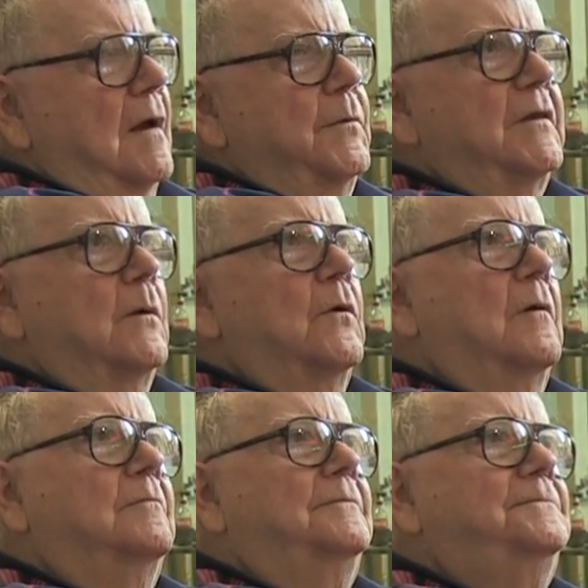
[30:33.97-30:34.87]
It was
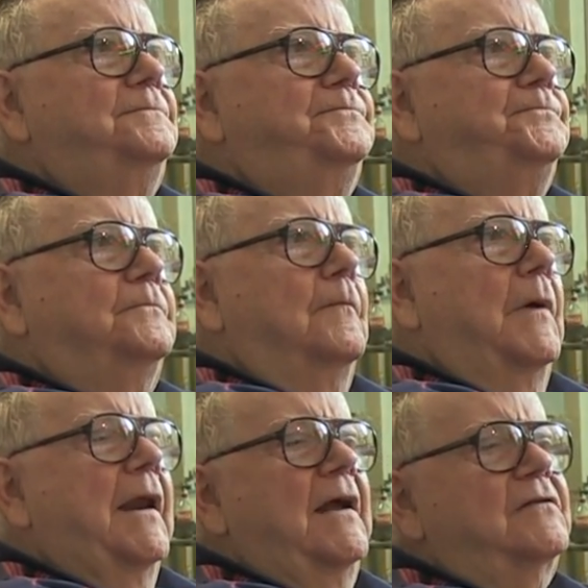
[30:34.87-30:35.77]
all about
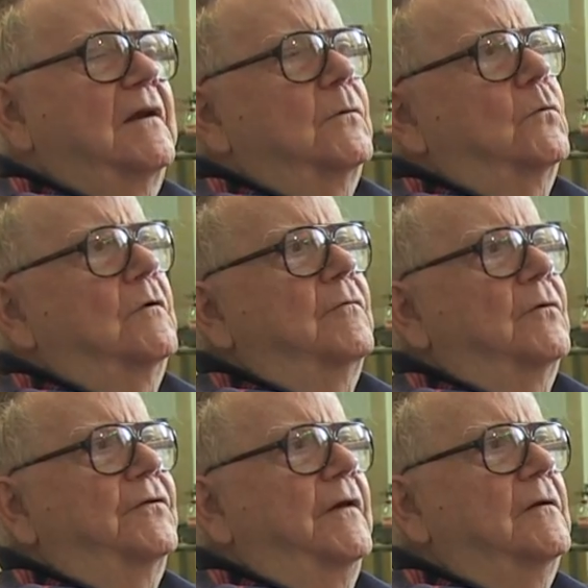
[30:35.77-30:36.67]
alligators. But actually,
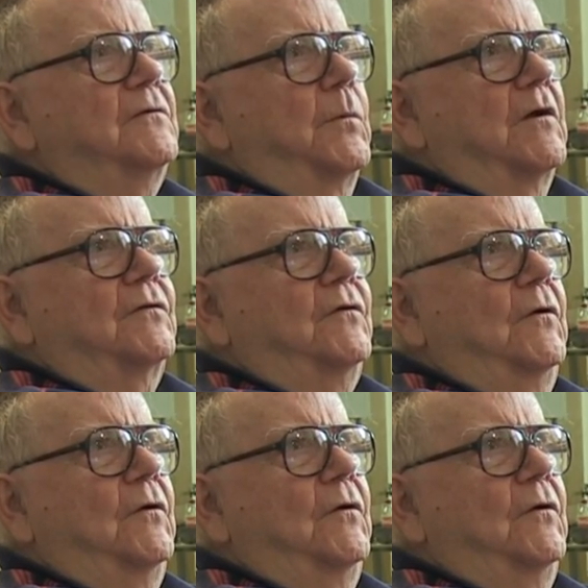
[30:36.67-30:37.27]
Woodrow Seals was